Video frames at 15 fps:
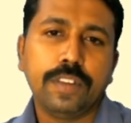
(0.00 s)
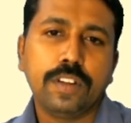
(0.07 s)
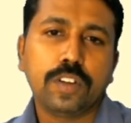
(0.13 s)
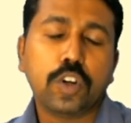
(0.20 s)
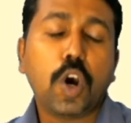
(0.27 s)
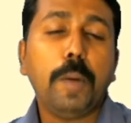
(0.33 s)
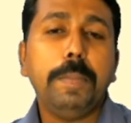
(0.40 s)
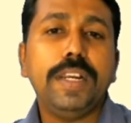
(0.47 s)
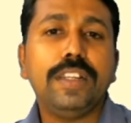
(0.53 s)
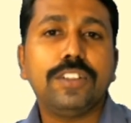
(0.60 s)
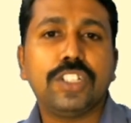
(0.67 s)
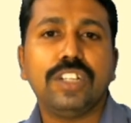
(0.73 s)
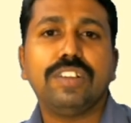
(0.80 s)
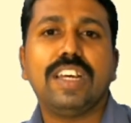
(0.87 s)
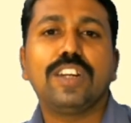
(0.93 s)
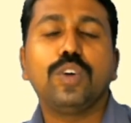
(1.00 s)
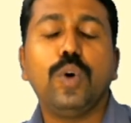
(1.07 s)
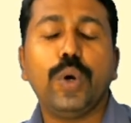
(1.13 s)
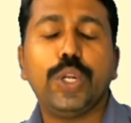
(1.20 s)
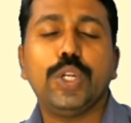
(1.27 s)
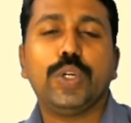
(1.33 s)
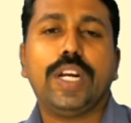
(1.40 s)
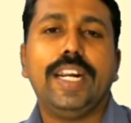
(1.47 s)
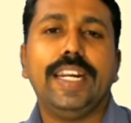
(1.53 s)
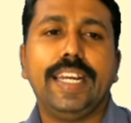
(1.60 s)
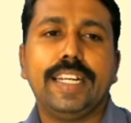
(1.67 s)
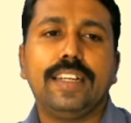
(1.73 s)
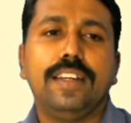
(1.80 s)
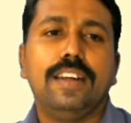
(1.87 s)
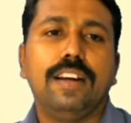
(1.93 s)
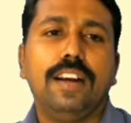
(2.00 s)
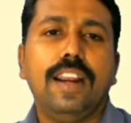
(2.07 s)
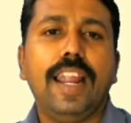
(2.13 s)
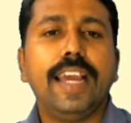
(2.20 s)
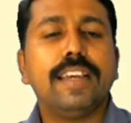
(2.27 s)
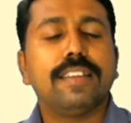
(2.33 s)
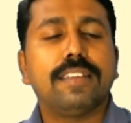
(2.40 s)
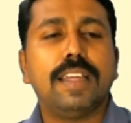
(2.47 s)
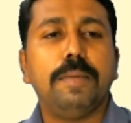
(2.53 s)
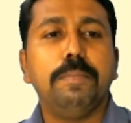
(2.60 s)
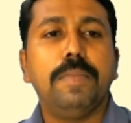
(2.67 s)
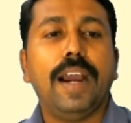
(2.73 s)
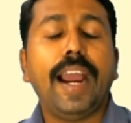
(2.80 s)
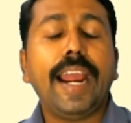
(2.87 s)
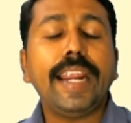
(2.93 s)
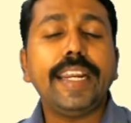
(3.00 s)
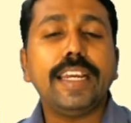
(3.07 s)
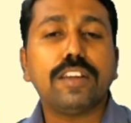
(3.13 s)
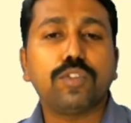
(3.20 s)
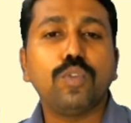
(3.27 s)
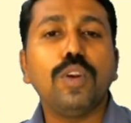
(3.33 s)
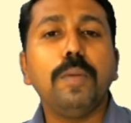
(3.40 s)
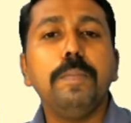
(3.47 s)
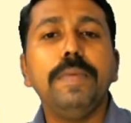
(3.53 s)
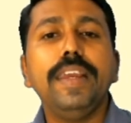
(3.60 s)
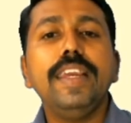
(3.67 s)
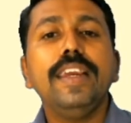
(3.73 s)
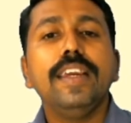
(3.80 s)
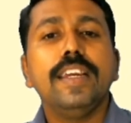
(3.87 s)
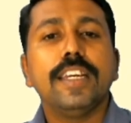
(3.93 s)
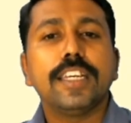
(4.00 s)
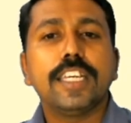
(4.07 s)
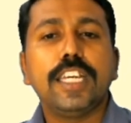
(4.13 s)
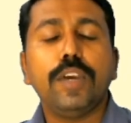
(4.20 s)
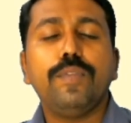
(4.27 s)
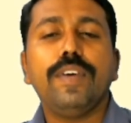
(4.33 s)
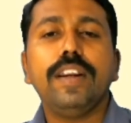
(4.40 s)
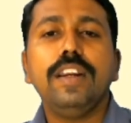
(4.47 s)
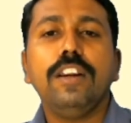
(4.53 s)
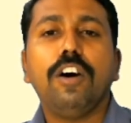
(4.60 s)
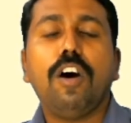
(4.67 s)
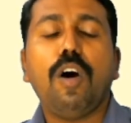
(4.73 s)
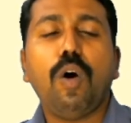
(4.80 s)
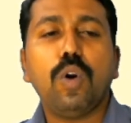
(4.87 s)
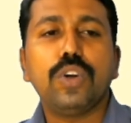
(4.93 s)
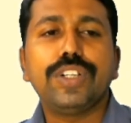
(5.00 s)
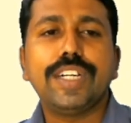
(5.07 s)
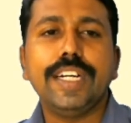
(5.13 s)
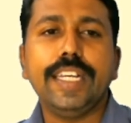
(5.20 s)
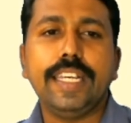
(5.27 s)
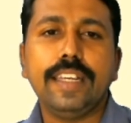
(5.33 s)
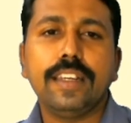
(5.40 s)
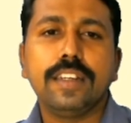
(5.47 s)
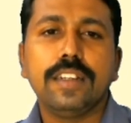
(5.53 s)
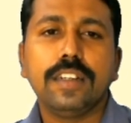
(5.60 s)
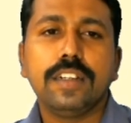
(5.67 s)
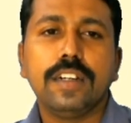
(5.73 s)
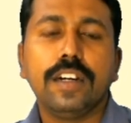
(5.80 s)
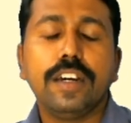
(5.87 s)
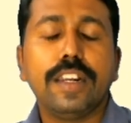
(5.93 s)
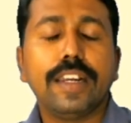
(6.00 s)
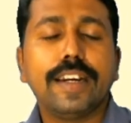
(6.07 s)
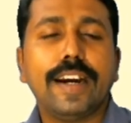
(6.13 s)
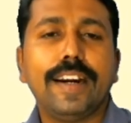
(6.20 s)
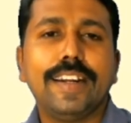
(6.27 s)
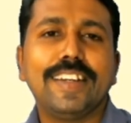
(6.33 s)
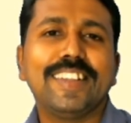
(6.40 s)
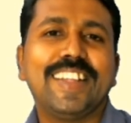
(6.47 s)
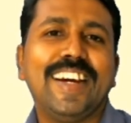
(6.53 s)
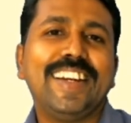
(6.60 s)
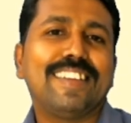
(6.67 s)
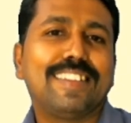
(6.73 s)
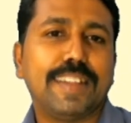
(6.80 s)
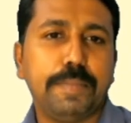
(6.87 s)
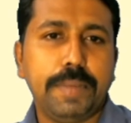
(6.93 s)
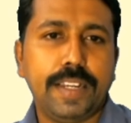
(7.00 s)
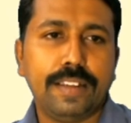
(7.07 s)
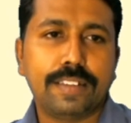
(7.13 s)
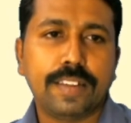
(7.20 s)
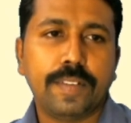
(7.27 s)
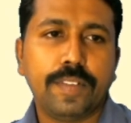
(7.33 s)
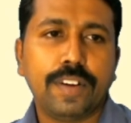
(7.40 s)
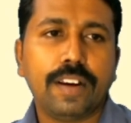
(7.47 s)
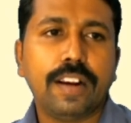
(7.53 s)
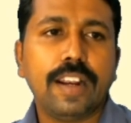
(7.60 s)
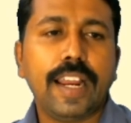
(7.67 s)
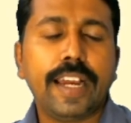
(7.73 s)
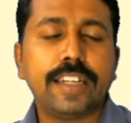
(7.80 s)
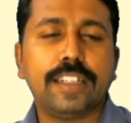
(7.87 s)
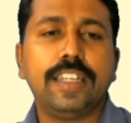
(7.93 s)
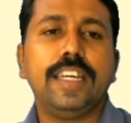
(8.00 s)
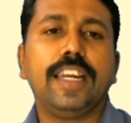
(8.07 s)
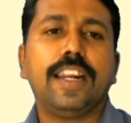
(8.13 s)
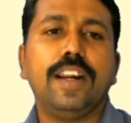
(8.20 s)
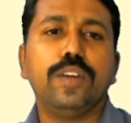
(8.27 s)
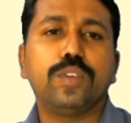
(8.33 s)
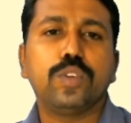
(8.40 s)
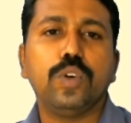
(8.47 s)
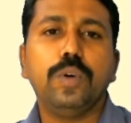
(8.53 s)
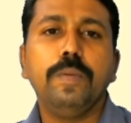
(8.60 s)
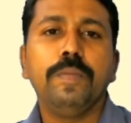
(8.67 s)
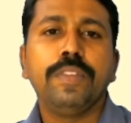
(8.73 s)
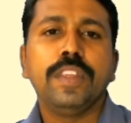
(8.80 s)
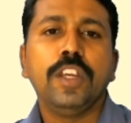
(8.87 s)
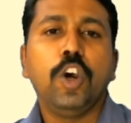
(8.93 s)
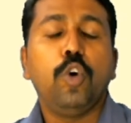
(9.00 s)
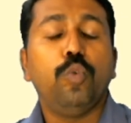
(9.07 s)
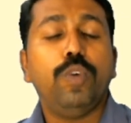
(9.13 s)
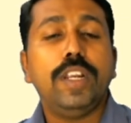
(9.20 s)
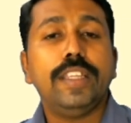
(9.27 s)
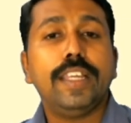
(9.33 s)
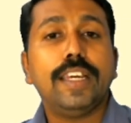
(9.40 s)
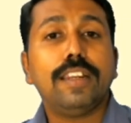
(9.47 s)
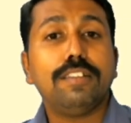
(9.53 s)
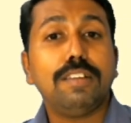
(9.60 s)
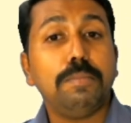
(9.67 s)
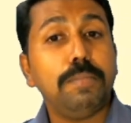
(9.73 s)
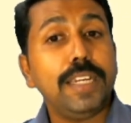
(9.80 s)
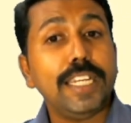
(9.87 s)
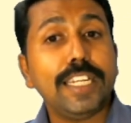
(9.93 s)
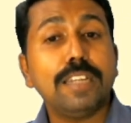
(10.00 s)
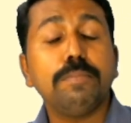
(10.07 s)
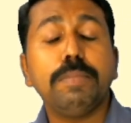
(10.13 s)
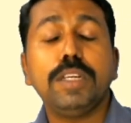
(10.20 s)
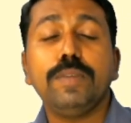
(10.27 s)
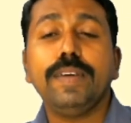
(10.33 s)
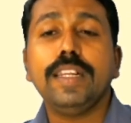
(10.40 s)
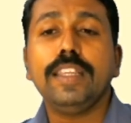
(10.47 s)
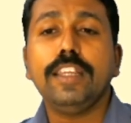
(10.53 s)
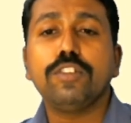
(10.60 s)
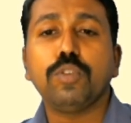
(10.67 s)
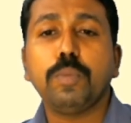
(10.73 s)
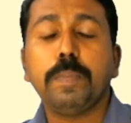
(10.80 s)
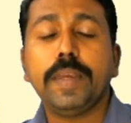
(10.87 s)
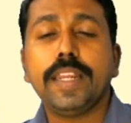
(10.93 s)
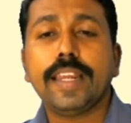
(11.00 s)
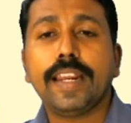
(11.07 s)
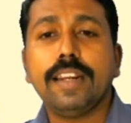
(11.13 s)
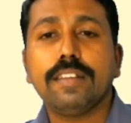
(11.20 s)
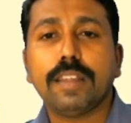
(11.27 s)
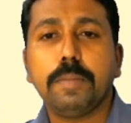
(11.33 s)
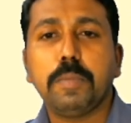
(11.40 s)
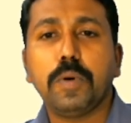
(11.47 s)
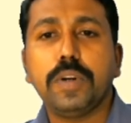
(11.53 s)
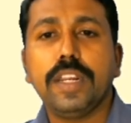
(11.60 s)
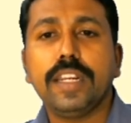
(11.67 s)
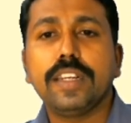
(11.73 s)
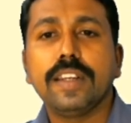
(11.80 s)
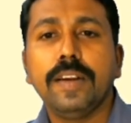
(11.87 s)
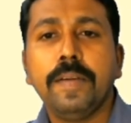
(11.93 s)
Competitions are going to conduct. Like some ideas will be given already regarding that seminars. Like here also, when there is a meeting between the superior and subordinate,